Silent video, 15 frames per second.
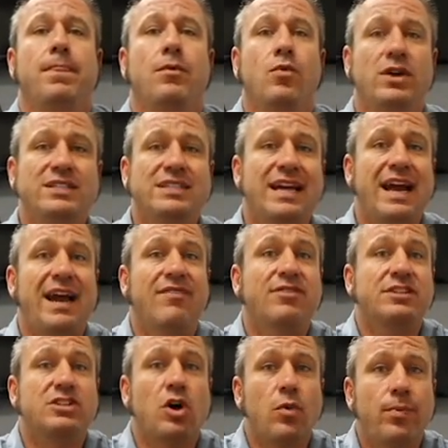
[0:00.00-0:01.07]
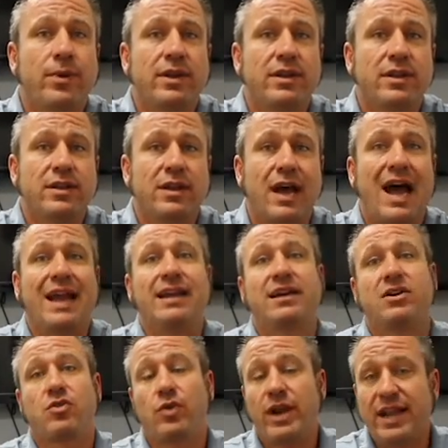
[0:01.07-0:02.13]
Once I have this opened, I can
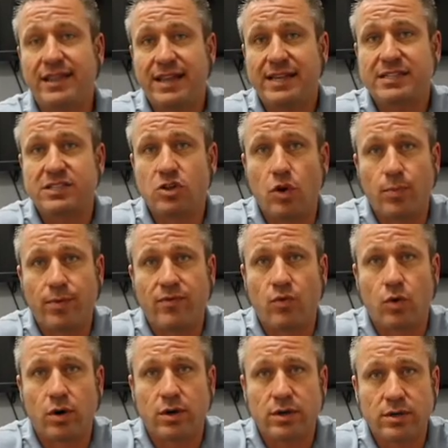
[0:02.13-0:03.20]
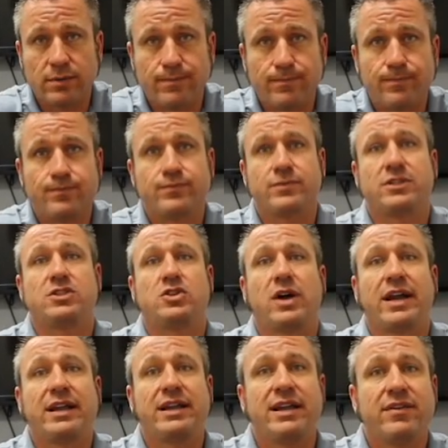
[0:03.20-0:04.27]
create that scope of work so I
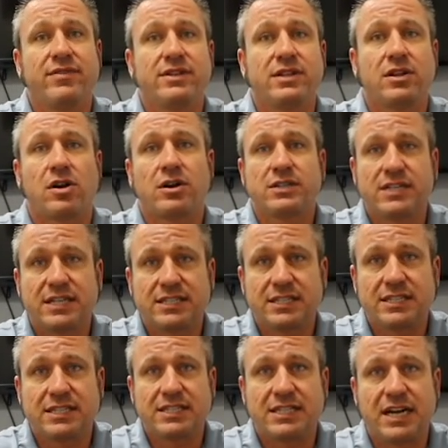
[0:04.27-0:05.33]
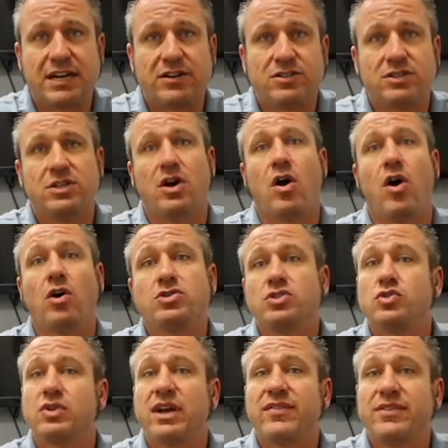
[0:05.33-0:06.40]
can give it to the architects and designers,
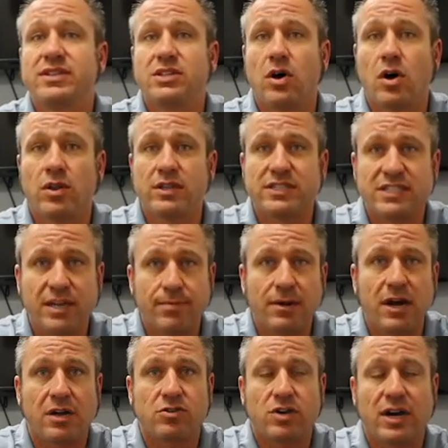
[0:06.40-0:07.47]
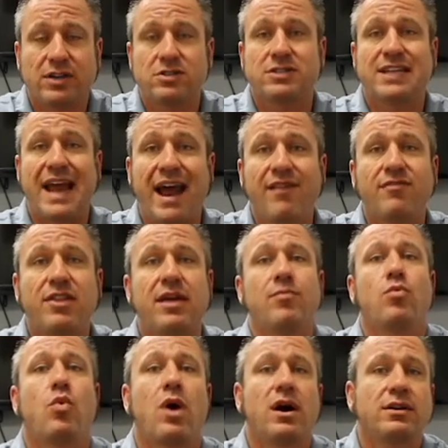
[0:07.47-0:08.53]
also give it to all the subcontractors, have
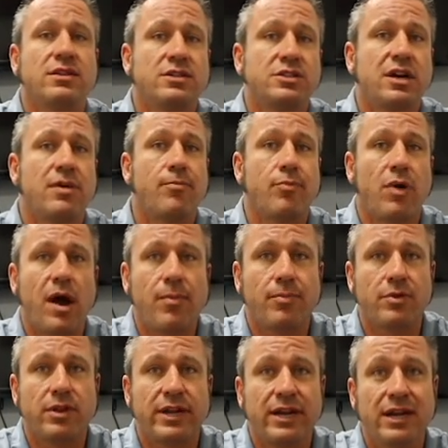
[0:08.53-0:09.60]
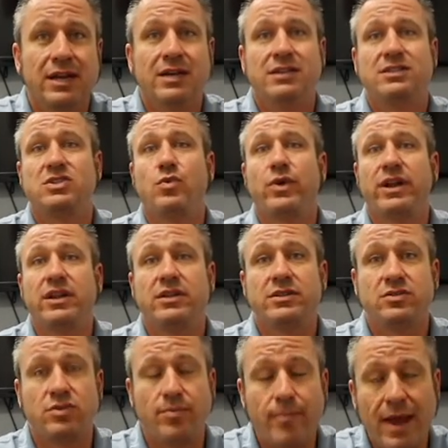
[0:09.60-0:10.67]
them walk the job properly so we can
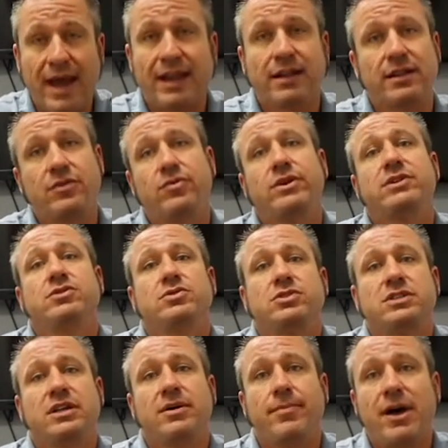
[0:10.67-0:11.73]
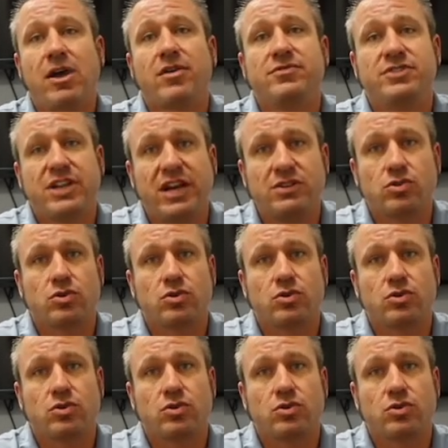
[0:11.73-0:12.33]
dramatically reduce the amount of change